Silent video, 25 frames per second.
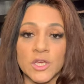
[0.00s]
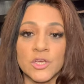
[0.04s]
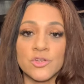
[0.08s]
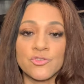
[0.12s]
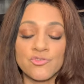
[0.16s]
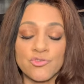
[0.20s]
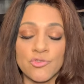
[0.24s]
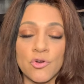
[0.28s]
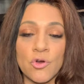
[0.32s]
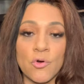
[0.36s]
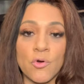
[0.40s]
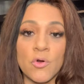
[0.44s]

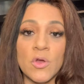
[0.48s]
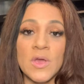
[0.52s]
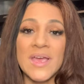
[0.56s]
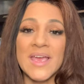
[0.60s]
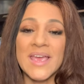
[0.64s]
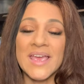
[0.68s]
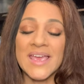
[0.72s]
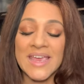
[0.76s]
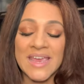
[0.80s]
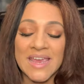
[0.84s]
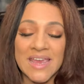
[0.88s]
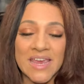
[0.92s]
control
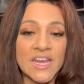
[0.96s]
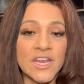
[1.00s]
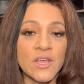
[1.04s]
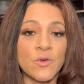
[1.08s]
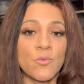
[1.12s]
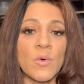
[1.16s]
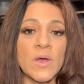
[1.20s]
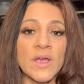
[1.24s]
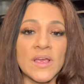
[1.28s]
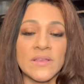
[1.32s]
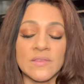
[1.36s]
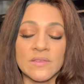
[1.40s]
any
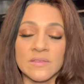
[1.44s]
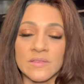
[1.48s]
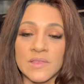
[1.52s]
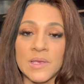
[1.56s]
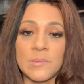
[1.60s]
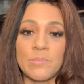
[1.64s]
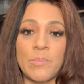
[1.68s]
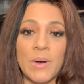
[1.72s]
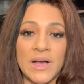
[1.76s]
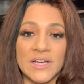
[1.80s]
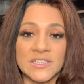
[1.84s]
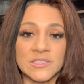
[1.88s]
way that
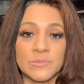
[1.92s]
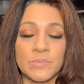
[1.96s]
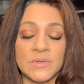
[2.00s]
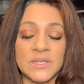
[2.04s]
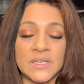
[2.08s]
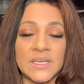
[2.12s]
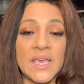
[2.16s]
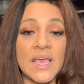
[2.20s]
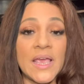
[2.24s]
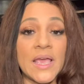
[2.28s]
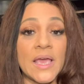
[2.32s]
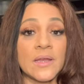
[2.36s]
they possibly
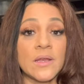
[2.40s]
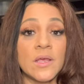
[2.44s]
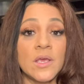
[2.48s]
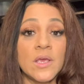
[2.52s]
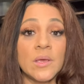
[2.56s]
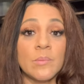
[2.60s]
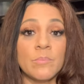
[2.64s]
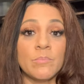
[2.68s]
can,